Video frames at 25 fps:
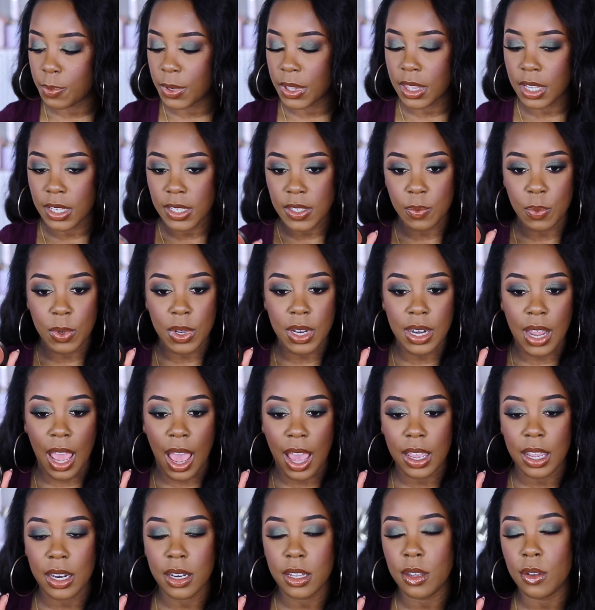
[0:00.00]
but this one
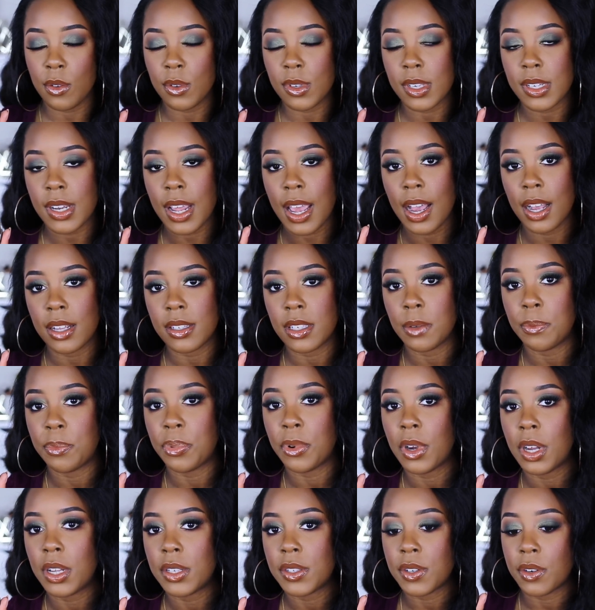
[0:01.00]
I can use it as a
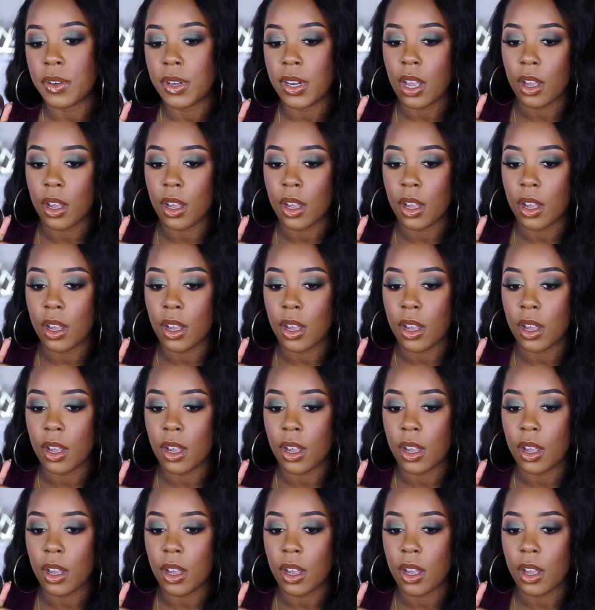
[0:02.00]
bronzer